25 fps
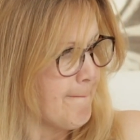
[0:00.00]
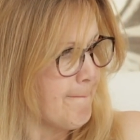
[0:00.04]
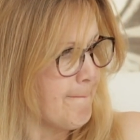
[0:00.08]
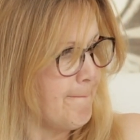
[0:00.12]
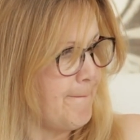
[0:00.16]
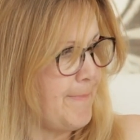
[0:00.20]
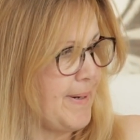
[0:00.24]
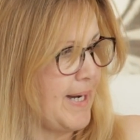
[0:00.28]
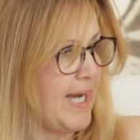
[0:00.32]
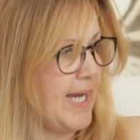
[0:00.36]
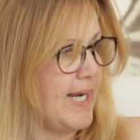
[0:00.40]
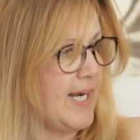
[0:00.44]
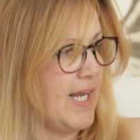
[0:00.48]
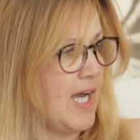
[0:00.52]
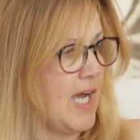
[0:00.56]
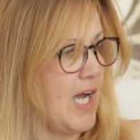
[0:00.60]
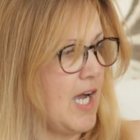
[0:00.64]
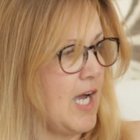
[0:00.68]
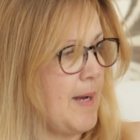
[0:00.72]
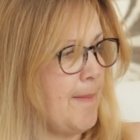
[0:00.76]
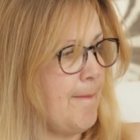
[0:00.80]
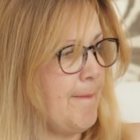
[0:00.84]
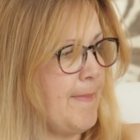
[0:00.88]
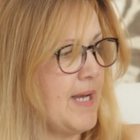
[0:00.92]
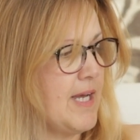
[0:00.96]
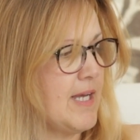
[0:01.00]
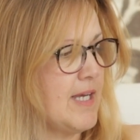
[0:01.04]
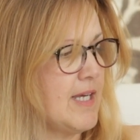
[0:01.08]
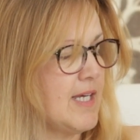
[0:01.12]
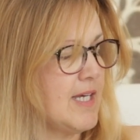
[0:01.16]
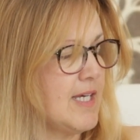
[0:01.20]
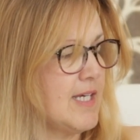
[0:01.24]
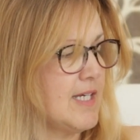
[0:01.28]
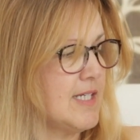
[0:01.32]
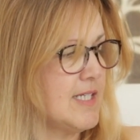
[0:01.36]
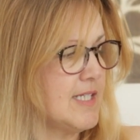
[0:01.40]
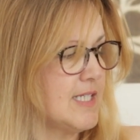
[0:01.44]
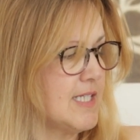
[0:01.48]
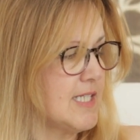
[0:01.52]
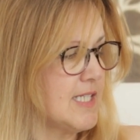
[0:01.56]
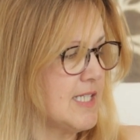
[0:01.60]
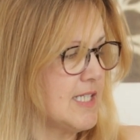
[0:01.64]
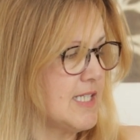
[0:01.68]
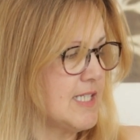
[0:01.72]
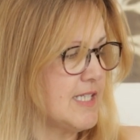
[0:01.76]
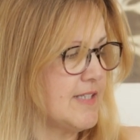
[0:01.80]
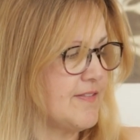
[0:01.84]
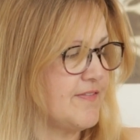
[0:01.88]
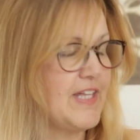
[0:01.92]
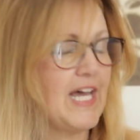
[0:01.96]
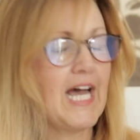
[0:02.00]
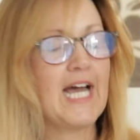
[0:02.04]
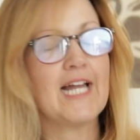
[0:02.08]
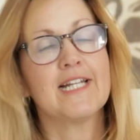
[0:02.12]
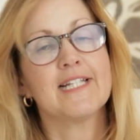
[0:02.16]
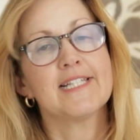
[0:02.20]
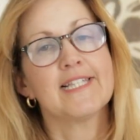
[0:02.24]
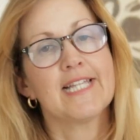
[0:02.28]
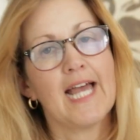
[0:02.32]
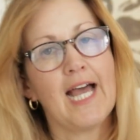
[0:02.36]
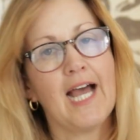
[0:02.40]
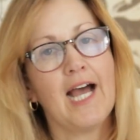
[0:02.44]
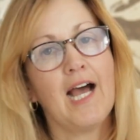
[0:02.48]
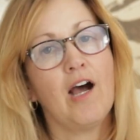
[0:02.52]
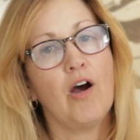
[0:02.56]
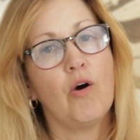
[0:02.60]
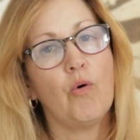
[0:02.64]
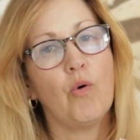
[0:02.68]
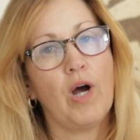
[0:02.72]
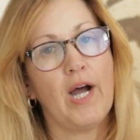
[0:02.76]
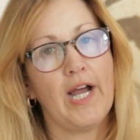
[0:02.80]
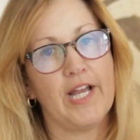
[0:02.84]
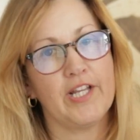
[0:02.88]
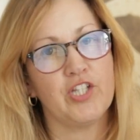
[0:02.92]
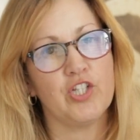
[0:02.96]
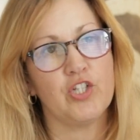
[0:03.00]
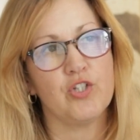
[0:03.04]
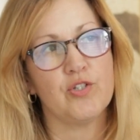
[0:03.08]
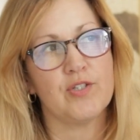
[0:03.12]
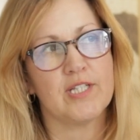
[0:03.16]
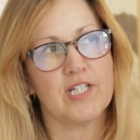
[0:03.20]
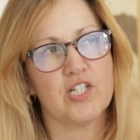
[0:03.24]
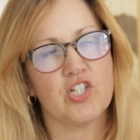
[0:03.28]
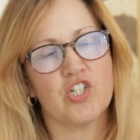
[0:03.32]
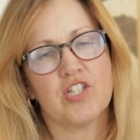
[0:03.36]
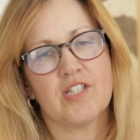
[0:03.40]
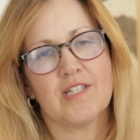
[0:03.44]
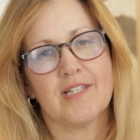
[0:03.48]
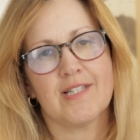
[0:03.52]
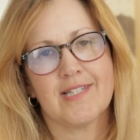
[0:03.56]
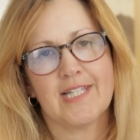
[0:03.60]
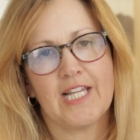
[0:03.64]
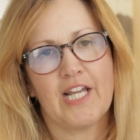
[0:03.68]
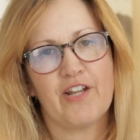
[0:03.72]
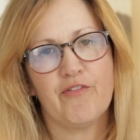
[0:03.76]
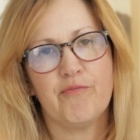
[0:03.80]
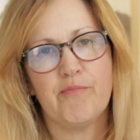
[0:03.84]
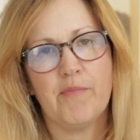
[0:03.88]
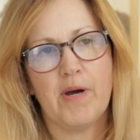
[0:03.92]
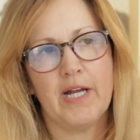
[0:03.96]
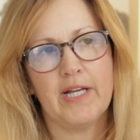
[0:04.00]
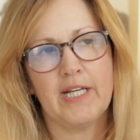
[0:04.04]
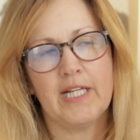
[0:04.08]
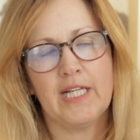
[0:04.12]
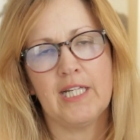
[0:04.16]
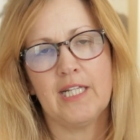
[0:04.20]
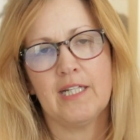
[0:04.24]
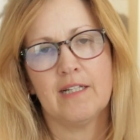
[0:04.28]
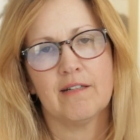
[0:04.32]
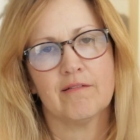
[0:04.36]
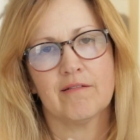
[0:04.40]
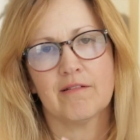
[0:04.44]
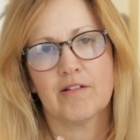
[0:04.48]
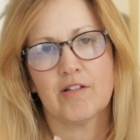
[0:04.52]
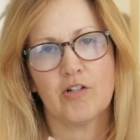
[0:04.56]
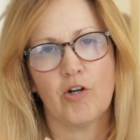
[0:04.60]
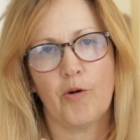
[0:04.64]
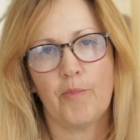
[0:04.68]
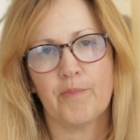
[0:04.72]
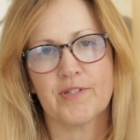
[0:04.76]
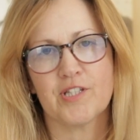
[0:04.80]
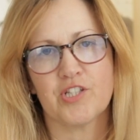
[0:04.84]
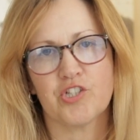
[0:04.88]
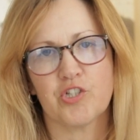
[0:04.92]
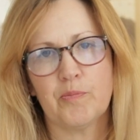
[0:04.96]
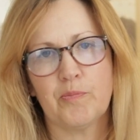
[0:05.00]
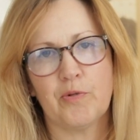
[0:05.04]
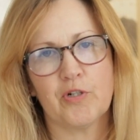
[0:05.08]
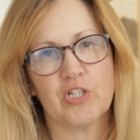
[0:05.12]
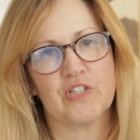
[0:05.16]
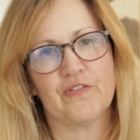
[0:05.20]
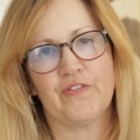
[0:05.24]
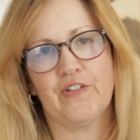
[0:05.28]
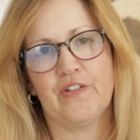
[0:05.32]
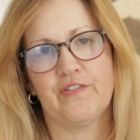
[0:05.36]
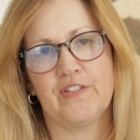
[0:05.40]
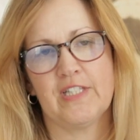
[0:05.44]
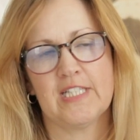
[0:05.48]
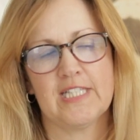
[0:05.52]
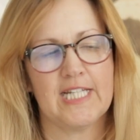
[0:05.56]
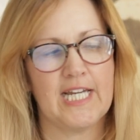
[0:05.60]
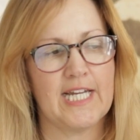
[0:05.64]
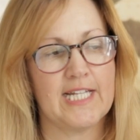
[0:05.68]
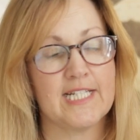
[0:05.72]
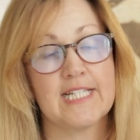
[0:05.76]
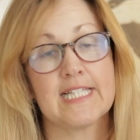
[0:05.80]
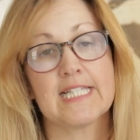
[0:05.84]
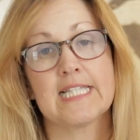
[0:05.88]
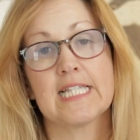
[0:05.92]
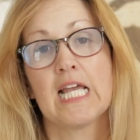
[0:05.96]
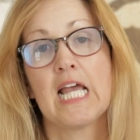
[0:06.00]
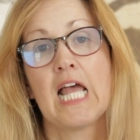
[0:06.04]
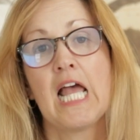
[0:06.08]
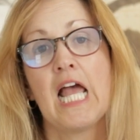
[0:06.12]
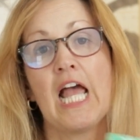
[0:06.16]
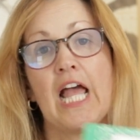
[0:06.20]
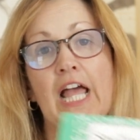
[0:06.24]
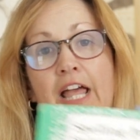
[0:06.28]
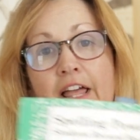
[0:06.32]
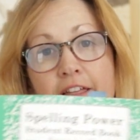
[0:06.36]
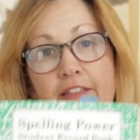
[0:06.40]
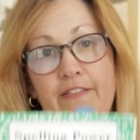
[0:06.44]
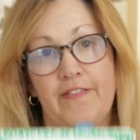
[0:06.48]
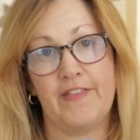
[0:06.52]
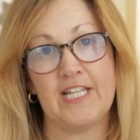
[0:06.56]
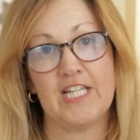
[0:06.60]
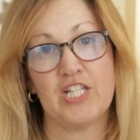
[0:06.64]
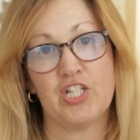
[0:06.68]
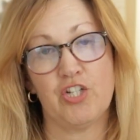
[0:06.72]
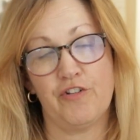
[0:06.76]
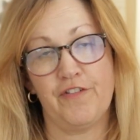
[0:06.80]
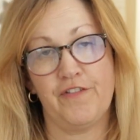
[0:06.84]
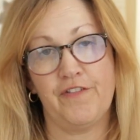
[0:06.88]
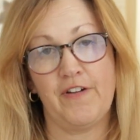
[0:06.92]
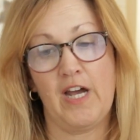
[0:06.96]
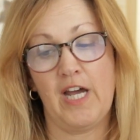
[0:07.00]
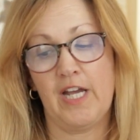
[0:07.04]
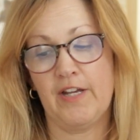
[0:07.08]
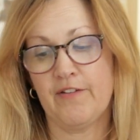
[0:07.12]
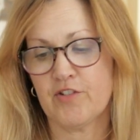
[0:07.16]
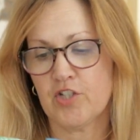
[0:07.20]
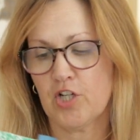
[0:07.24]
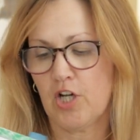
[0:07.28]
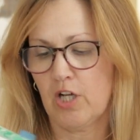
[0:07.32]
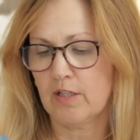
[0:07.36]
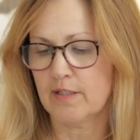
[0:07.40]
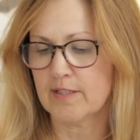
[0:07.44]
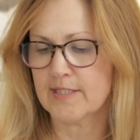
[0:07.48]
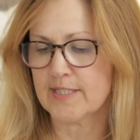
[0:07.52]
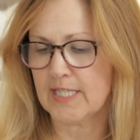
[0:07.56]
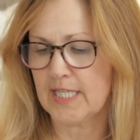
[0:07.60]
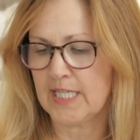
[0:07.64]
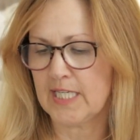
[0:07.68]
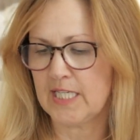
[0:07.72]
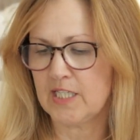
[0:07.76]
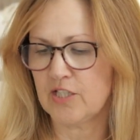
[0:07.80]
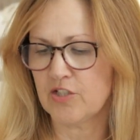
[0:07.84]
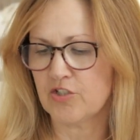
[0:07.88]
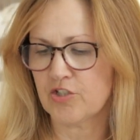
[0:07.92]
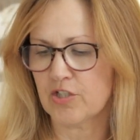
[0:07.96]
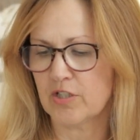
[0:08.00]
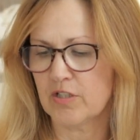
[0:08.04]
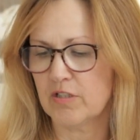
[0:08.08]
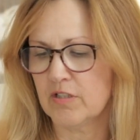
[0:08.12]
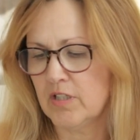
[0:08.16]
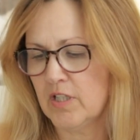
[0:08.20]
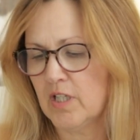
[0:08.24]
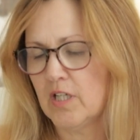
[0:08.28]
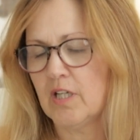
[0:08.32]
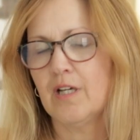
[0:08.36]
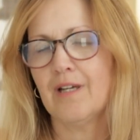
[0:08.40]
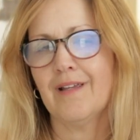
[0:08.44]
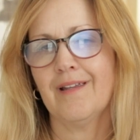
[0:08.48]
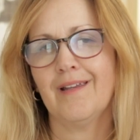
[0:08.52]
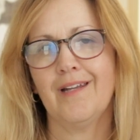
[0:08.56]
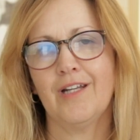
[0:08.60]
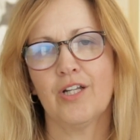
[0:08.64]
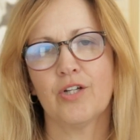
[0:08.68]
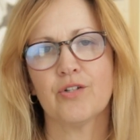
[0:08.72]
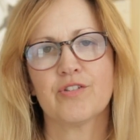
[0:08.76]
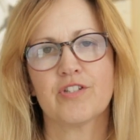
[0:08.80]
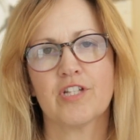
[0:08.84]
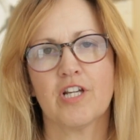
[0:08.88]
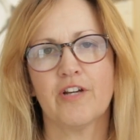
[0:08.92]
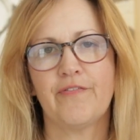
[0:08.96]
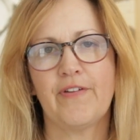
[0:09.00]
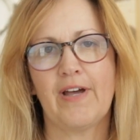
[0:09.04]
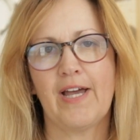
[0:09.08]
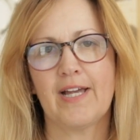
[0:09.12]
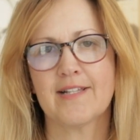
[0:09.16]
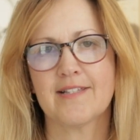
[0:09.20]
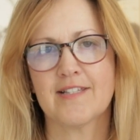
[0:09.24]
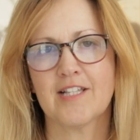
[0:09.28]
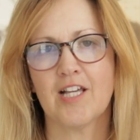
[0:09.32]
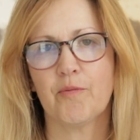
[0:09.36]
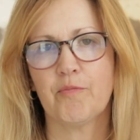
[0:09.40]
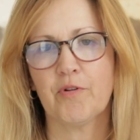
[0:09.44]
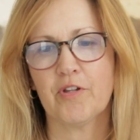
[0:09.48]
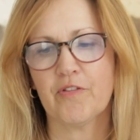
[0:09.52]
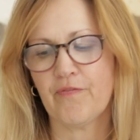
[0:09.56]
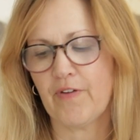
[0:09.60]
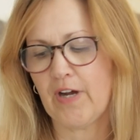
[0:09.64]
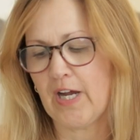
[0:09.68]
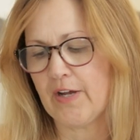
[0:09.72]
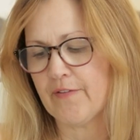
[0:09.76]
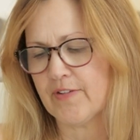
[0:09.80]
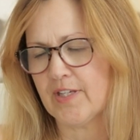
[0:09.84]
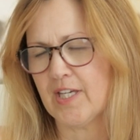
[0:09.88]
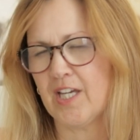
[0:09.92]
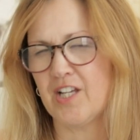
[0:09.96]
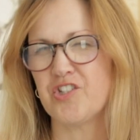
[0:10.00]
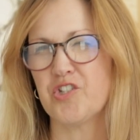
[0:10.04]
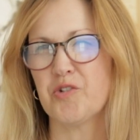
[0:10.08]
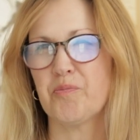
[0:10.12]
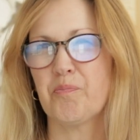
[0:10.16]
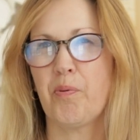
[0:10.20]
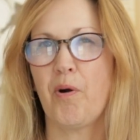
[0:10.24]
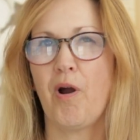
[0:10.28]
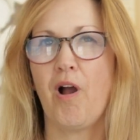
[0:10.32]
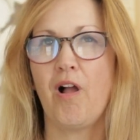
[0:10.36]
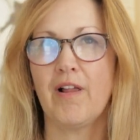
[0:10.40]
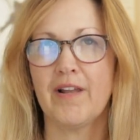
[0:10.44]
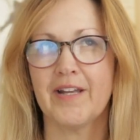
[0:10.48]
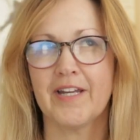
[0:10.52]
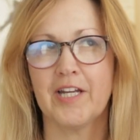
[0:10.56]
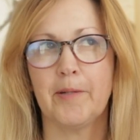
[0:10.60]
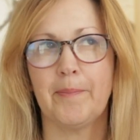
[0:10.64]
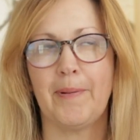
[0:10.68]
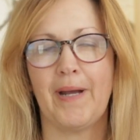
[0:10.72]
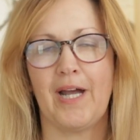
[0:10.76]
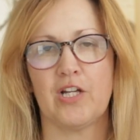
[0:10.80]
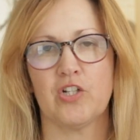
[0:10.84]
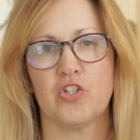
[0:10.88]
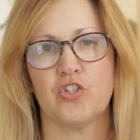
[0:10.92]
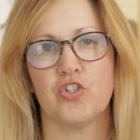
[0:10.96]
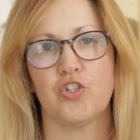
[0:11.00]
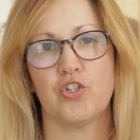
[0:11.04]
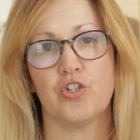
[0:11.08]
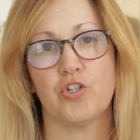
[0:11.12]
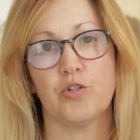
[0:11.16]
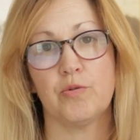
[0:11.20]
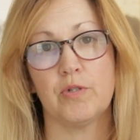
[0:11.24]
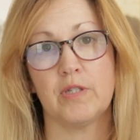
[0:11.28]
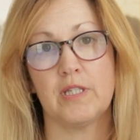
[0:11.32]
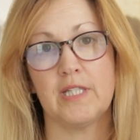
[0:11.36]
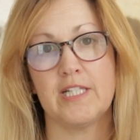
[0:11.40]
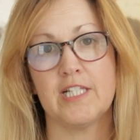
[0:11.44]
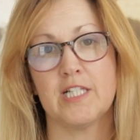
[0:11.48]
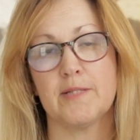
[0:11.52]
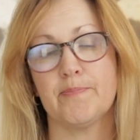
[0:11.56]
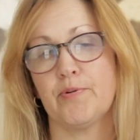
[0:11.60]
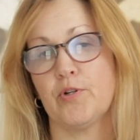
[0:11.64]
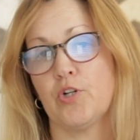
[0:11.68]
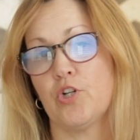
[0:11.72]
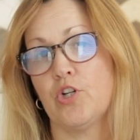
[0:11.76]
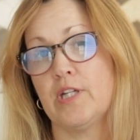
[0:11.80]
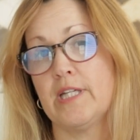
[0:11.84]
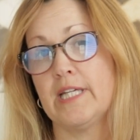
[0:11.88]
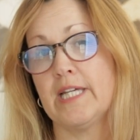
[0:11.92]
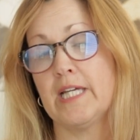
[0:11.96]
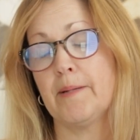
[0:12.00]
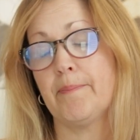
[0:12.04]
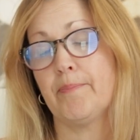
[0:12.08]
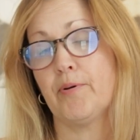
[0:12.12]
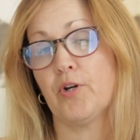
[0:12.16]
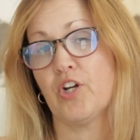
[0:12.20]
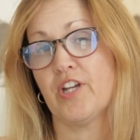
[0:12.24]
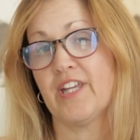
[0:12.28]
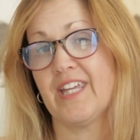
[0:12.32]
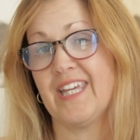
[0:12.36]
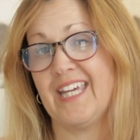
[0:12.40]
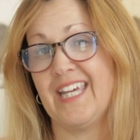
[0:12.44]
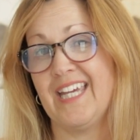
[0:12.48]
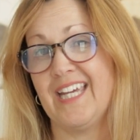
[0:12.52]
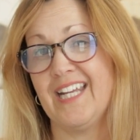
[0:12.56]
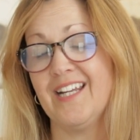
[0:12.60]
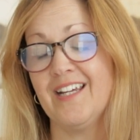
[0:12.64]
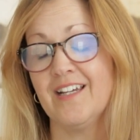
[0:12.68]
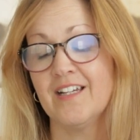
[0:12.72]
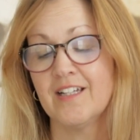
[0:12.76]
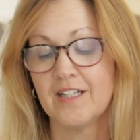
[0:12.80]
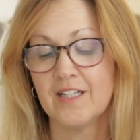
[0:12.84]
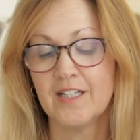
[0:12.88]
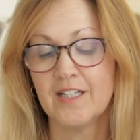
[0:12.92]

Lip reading: But that is how I used it, just to save money. Composition books 50 cents. These are $5 each, and stuff adds up with 5 kids. You probably need about 2 of these per year per kid.